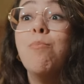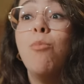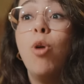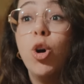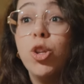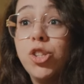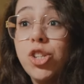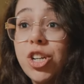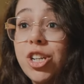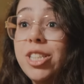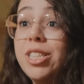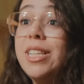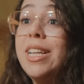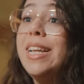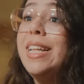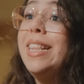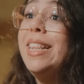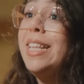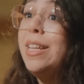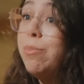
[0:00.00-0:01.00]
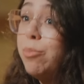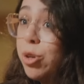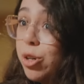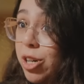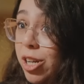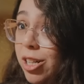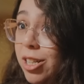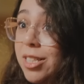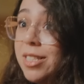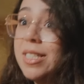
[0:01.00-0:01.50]
Modern,
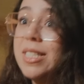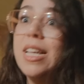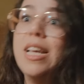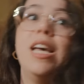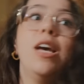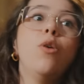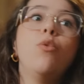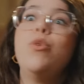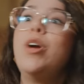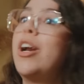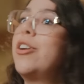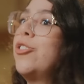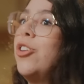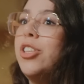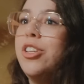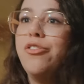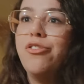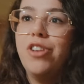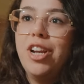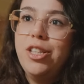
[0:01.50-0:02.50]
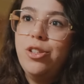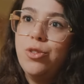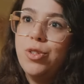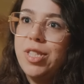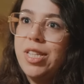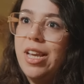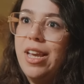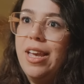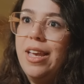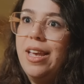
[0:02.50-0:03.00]
liberals, we are not afraid to
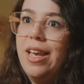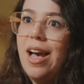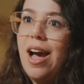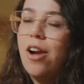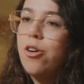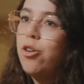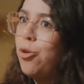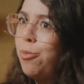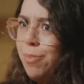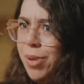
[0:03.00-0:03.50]
say our